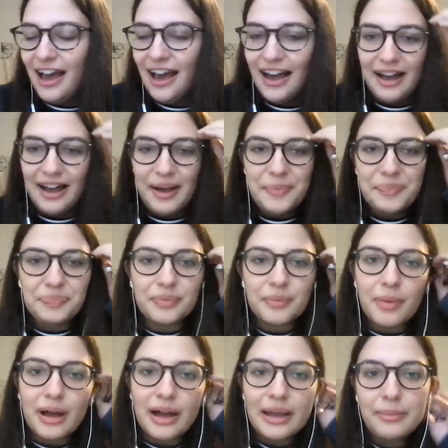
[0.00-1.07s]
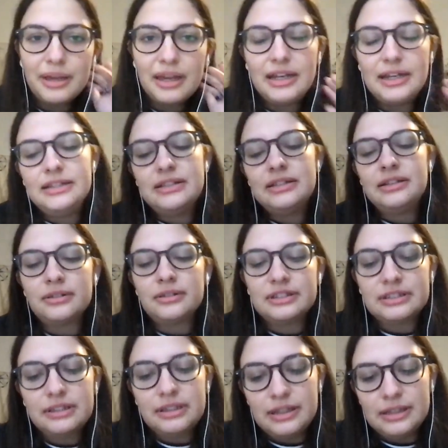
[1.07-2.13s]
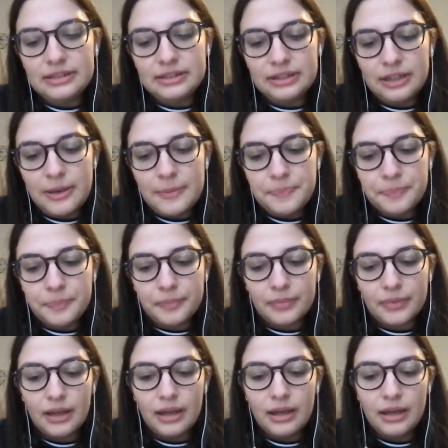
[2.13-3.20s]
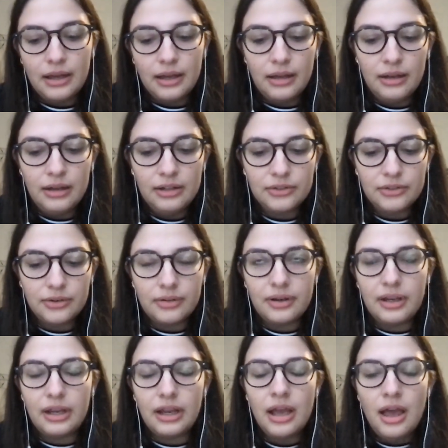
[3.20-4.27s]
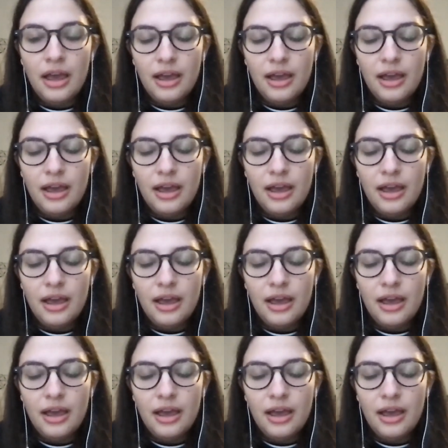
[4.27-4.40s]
My main interest is literary